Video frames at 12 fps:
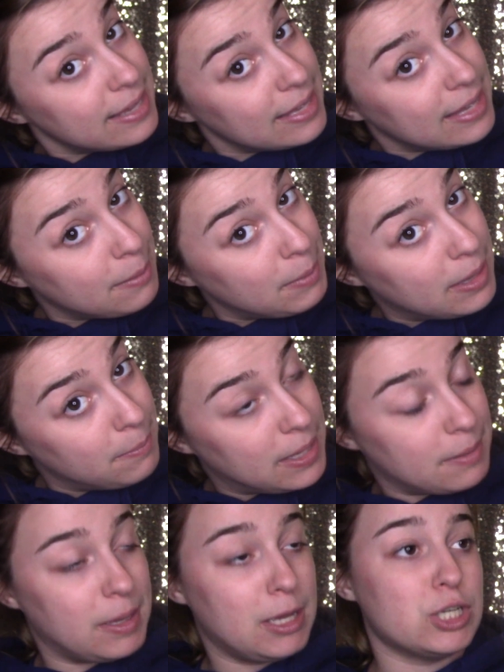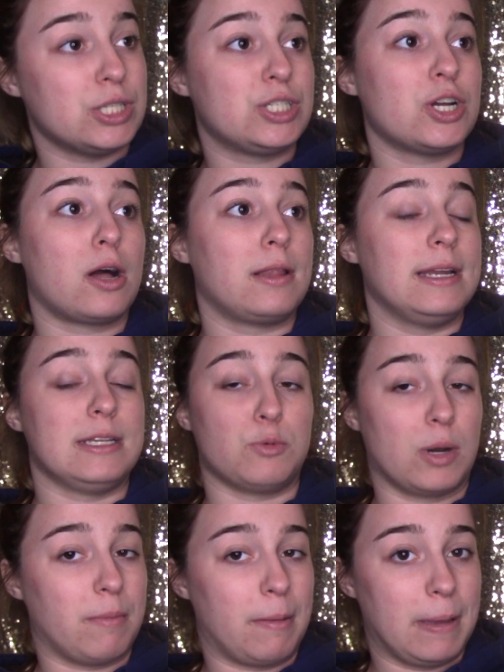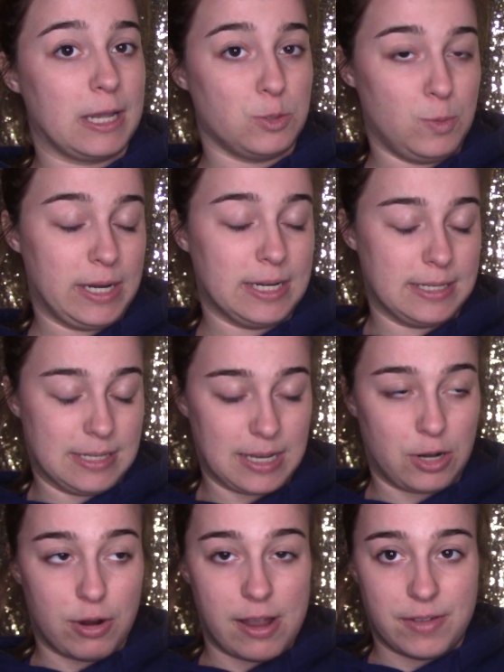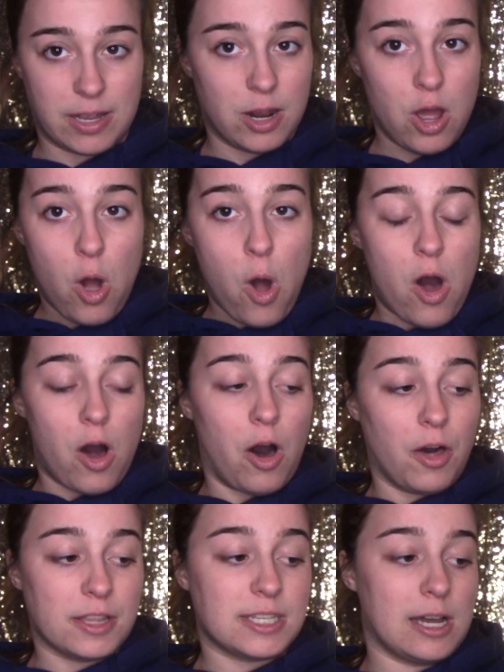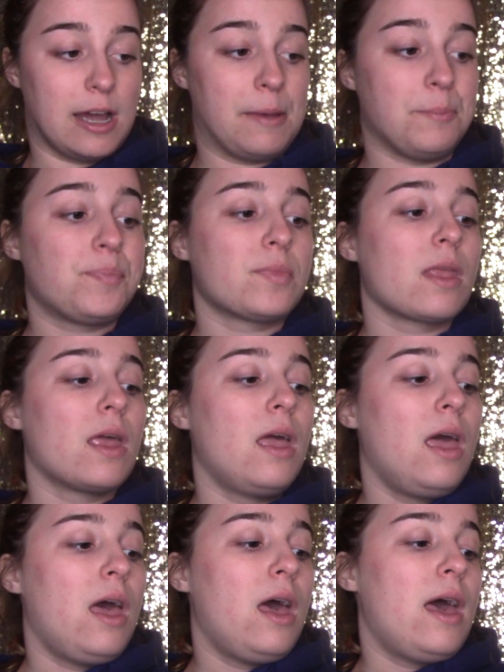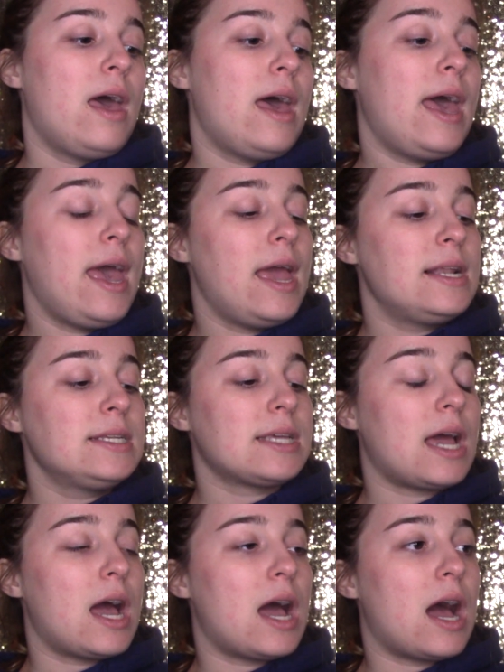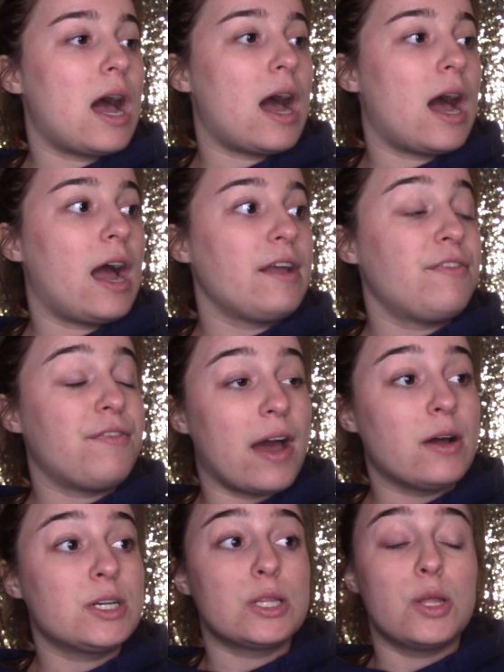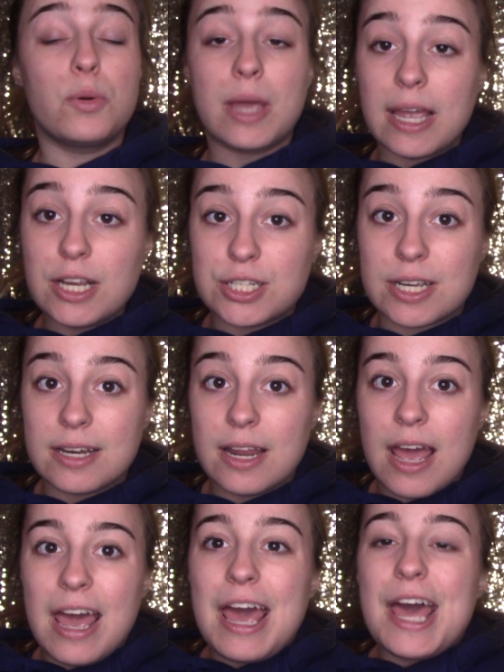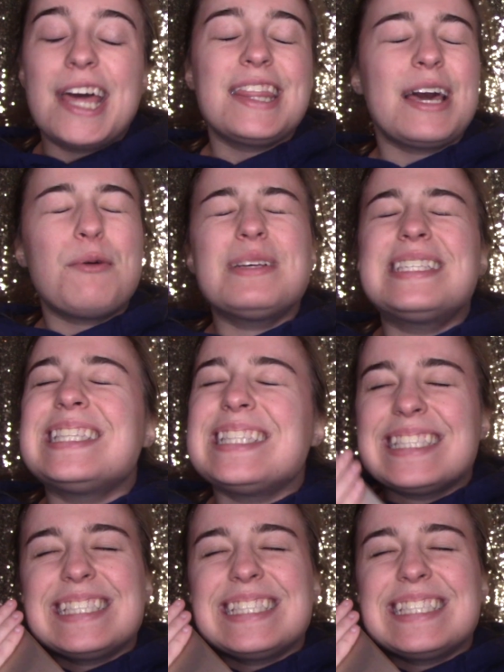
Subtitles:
Gimme, gimme, gimme, because chocolate is one of my biggest weaknesses. I crave it all the time. And I found a location that was